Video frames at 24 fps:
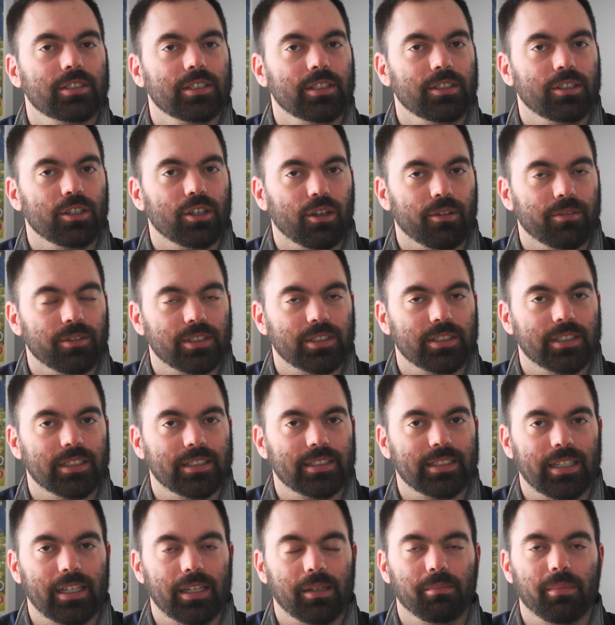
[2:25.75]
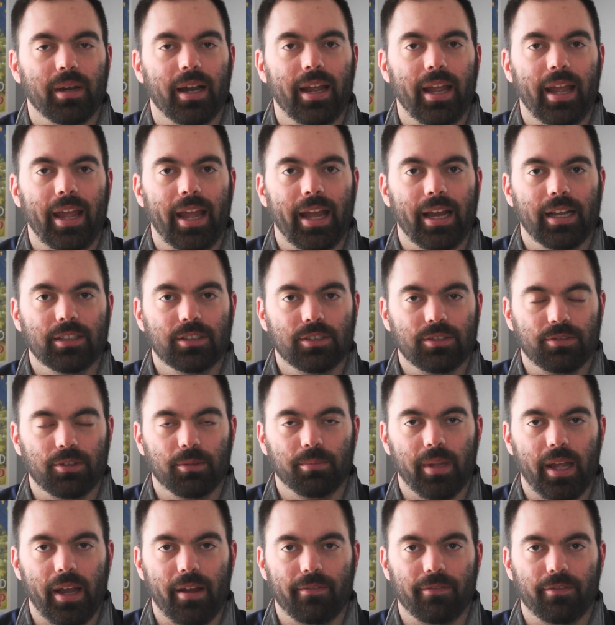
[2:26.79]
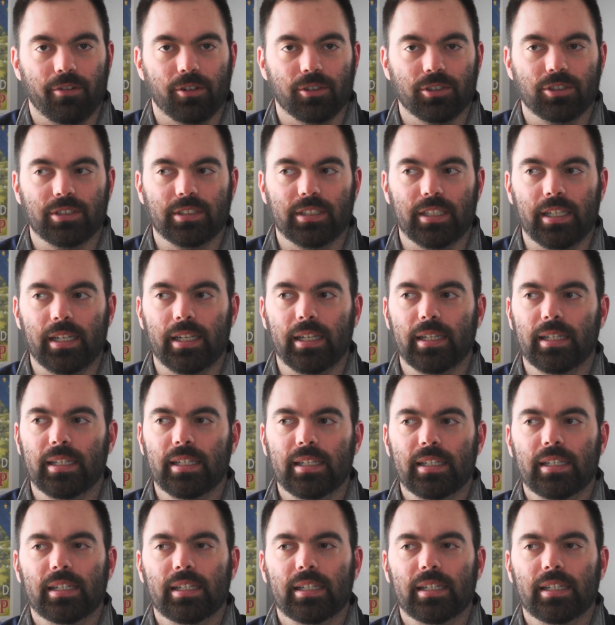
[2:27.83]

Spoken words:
and nervousness in my hands from that first tee.